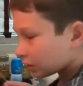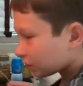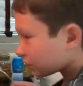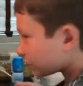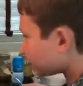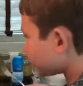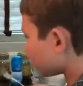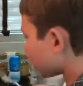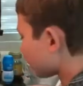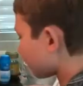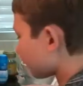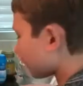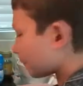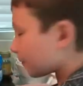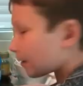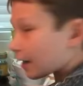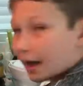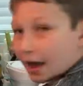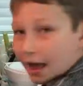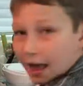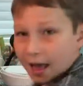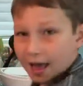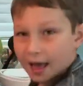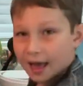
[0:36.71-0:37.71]
some
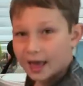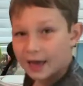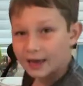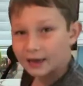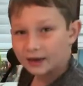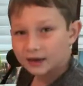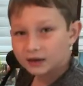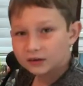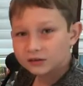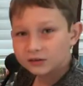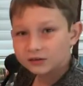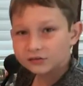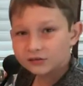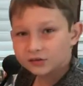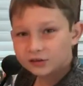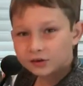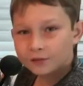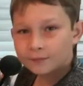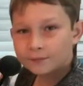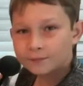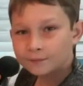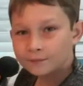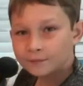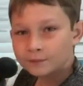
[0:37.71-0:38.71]
eggs,
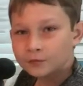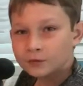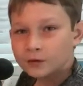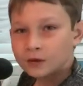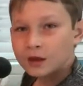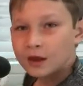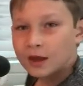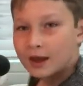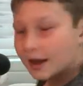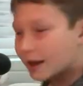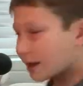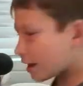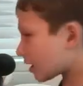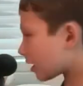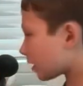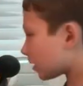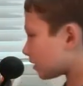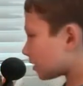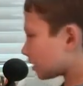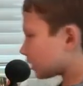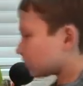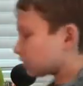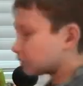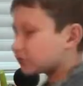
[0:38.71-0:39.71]

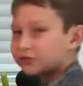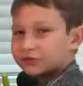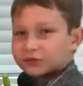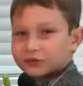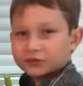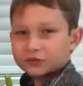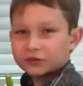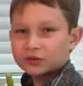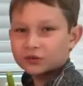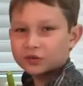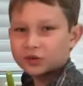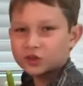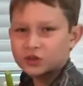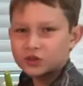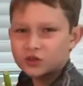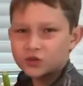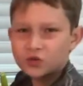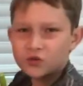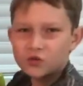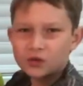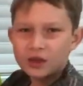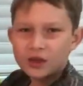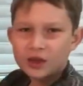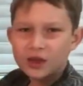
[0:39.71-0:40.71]
and
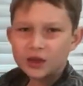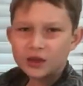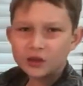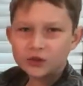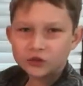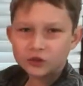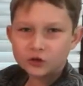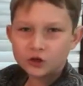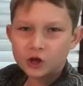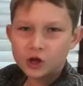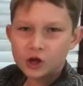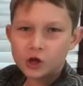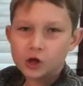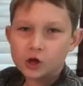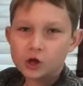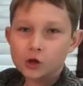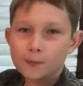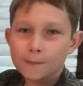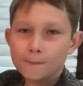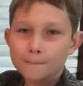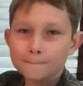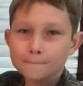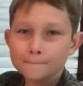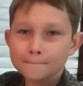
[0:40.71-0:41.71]
you need
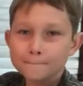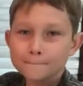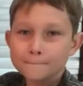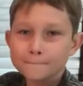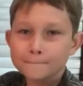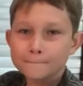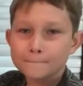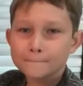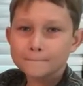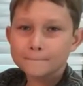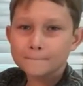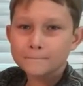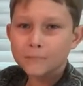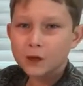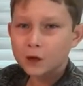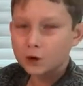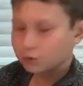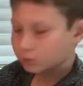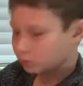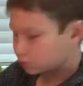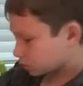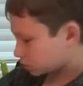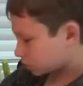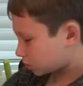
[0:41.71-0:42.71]
some
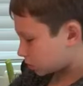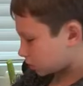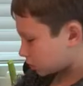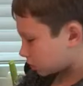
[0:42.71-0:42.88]
milk.